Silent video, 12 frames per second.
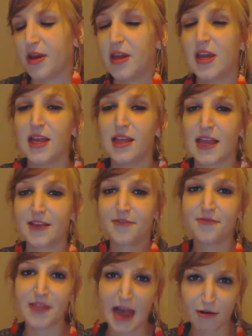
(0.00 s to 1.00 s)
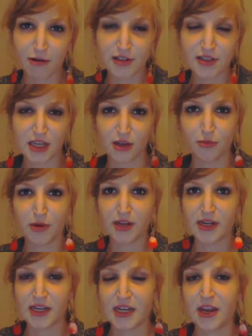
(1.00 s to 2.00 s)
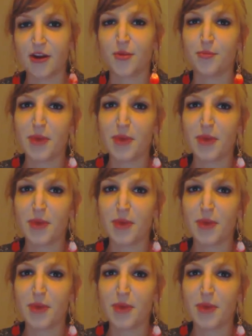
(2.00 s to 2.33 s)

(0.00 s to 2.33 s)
but like flowers that you want to adhere,